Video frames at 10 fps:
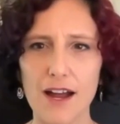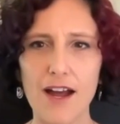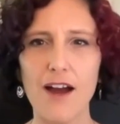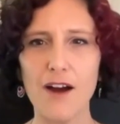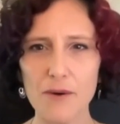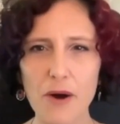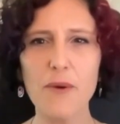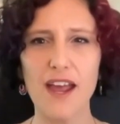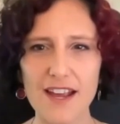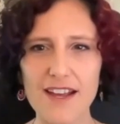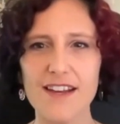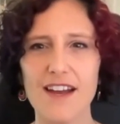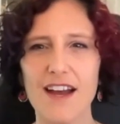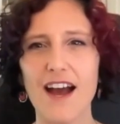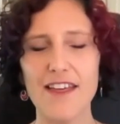"Oh, okay,
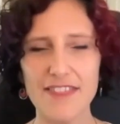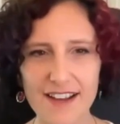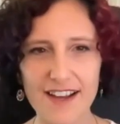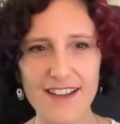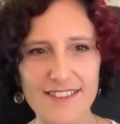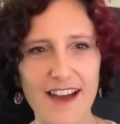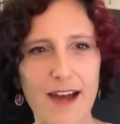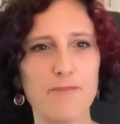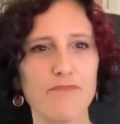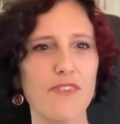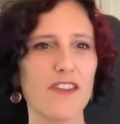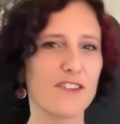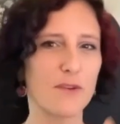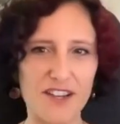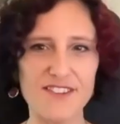I think I get that."
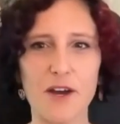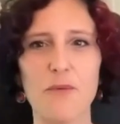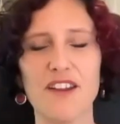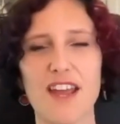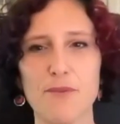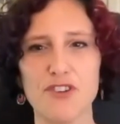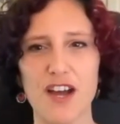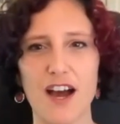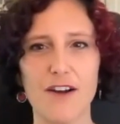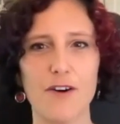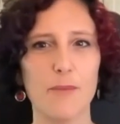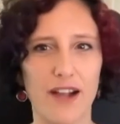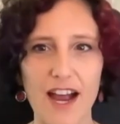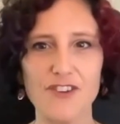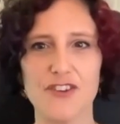So when I saw WordCamp Chicago, I'm
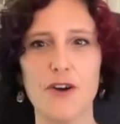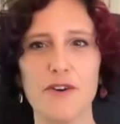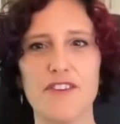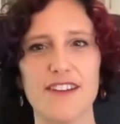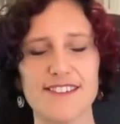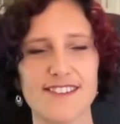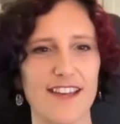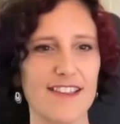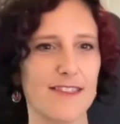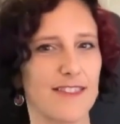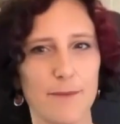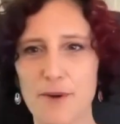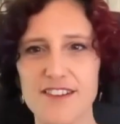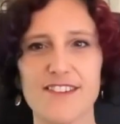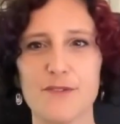like, "I should go to this. Like, the
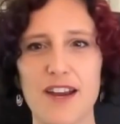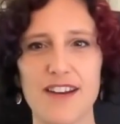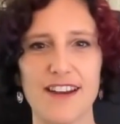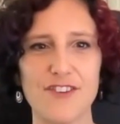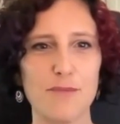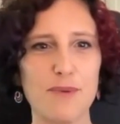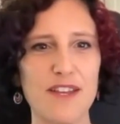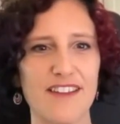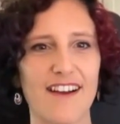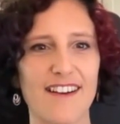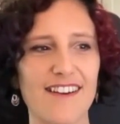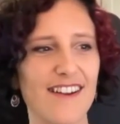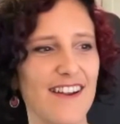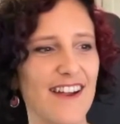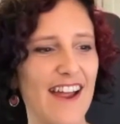price is right, and I should be there."
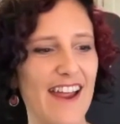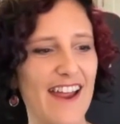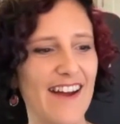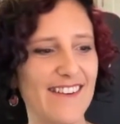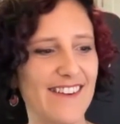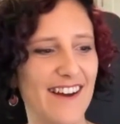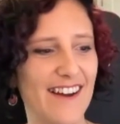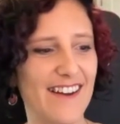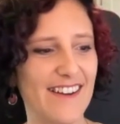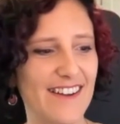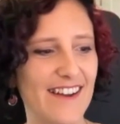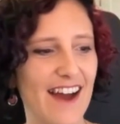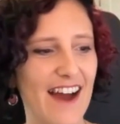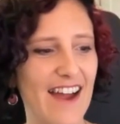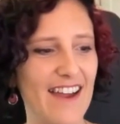And uh,
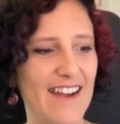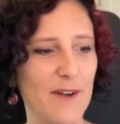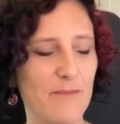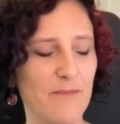I